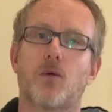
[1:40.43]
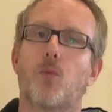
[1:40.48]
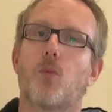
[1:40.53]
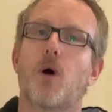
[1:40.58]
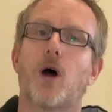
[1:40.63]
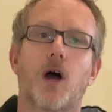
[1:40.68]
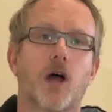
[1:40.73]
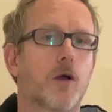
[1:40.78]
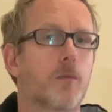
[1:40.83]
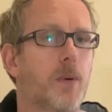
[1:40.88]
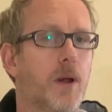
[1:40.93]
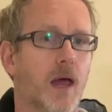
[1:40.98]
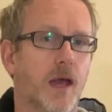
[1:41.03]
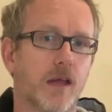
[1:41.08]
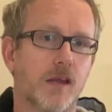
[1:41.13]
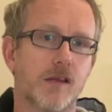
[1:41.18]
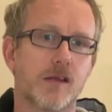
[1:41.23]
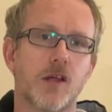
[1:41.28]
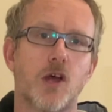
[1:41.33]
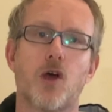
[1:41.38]

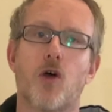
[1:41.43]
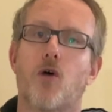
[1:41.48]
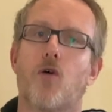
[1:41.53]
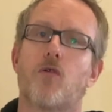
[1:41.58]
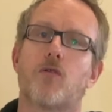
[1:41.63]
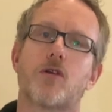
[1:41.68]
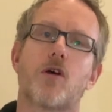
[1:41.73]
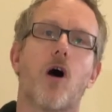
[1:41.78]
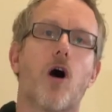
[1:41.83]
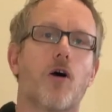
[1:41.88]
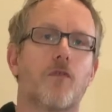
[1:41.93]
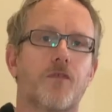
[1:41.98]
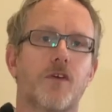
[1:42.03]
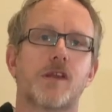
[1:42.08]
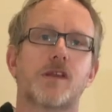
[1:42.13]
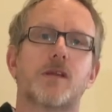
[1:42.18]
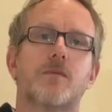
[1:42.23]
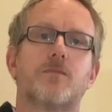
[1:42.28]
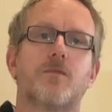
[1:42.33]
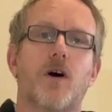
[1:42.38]
workplace or an
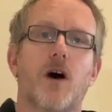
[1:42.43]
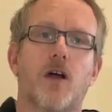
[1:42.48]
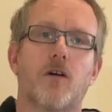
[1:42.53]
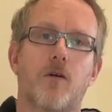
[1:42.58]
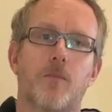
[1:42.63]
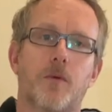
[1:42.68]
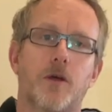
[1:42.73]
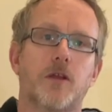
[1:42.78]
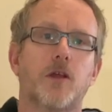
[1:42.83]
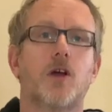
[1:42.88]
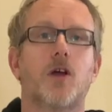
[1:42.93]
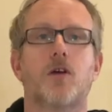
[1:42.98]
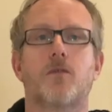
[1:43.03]
office environment,